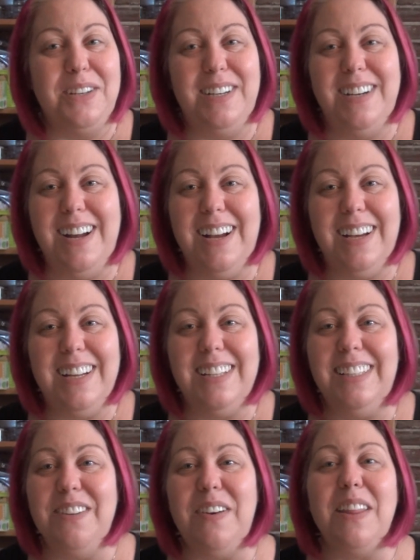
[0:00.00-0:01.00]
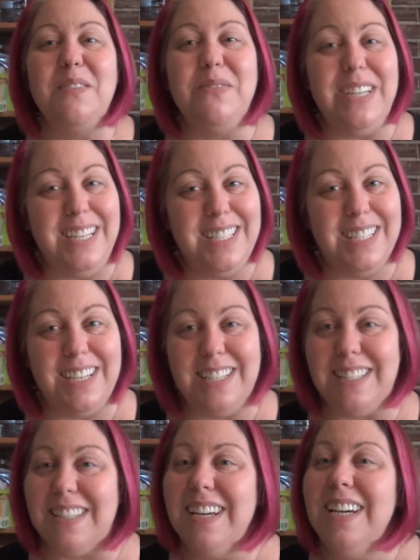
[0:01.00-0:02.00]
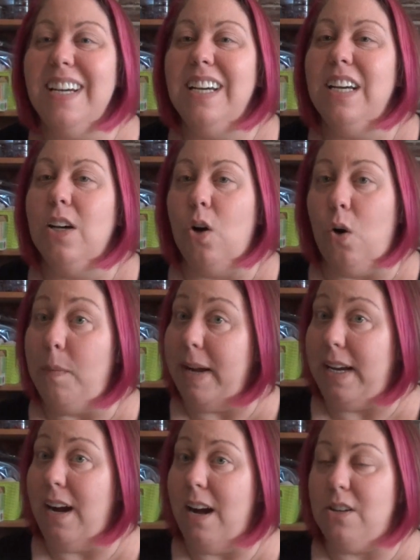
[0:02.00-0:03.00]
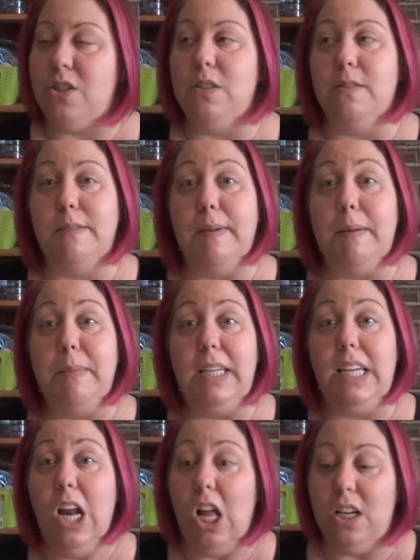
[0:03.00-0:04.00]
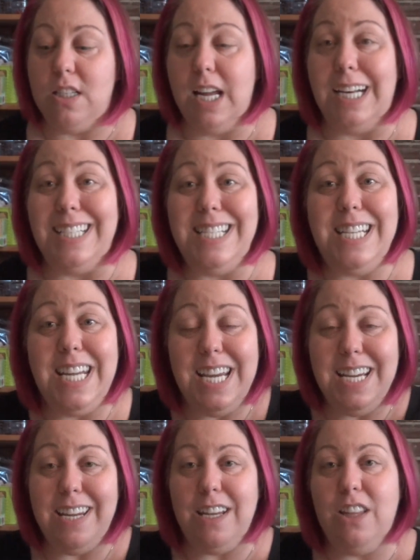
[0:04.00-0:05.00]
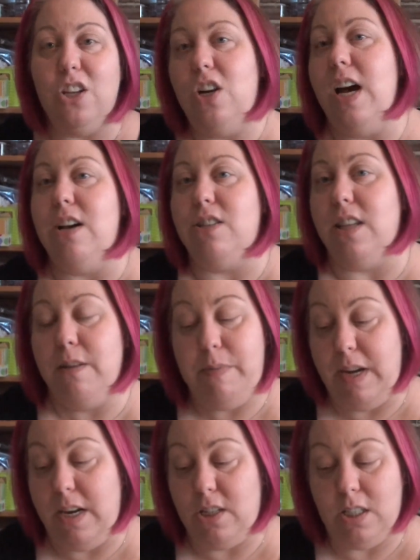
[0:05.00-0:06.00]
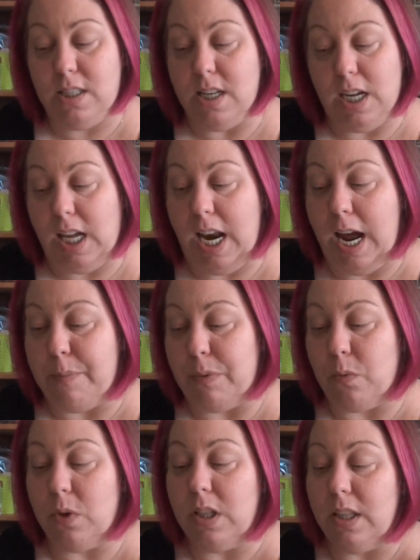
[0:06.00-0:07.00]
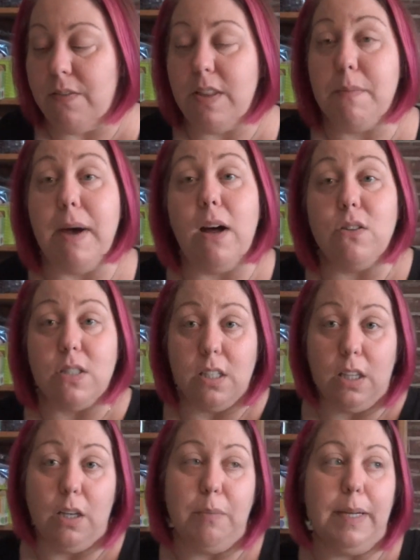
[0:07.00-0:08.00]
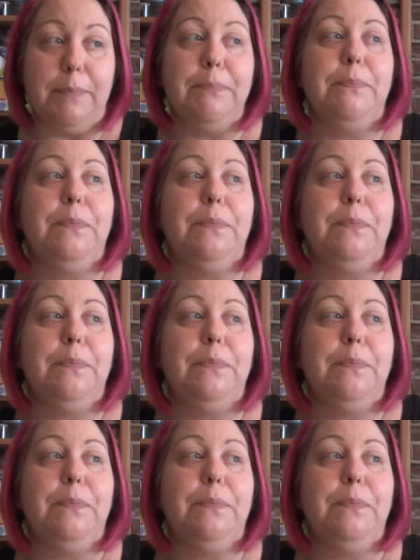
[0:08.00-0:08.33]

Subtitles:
We're not going to live on the beach, because, oh my gosh, you can spend $1 million on a dinky little house on the beach. That's not going to happen. We're going to live in the mountains a little bit.